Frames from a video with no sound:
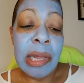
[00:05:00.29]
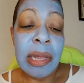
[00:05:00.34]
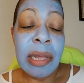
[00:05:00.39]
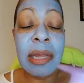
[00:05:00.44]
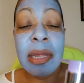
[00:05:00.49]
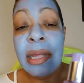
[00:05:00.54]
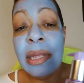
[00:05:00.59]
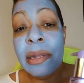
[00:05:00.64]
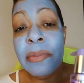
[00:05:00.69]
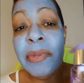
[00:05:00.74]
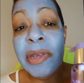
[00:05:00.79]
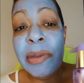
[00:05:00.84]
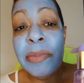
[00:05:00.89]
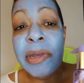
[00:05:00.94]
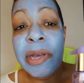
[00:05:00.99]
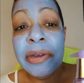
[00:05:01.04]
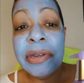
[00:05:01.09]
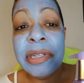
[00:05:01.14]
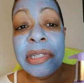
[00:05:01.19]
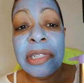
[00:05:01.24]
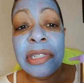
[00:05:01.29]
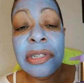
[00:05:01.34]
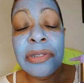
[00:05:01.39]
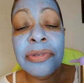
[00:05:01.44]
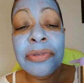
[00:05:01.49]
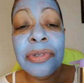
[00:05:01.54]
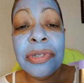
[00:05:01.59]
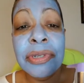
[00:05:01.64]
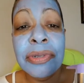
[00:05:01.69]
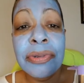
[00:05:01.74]
then maybe I'll
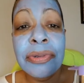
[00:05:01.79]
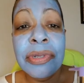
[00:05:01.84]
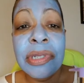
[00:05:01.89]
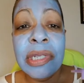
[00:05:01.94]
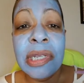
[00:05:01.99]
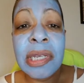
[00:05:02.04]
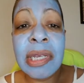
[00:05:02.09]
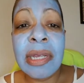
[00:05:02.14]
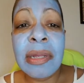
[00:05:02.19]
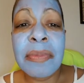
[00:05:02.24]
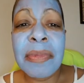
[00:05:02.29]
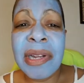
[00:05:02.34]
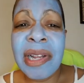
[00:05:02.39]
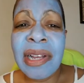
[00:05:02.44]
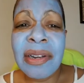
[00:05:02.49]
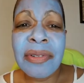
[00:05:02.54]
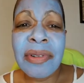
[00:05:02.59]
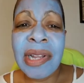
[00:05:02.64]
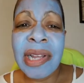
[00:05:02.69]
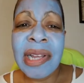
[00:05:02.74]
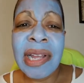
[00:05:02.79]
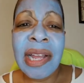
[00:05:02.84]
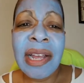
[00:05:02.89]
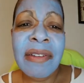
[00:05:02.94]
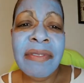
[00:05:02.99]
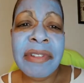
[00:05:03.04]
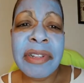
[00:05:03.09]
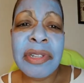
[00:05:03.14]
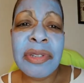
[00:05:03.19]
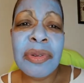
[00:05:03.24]
continue using it. But I don't like
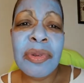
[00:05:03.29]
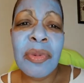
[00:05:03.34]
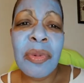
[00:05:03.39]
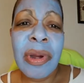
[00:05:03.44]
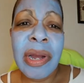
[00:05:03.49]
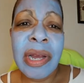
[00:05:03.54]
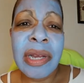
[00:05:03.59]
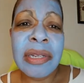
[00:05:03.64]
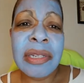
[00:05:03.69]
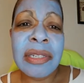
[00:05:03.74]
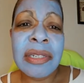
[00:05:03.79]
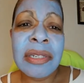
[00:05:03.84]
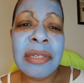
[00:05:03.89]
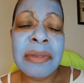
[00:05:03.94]
having to wash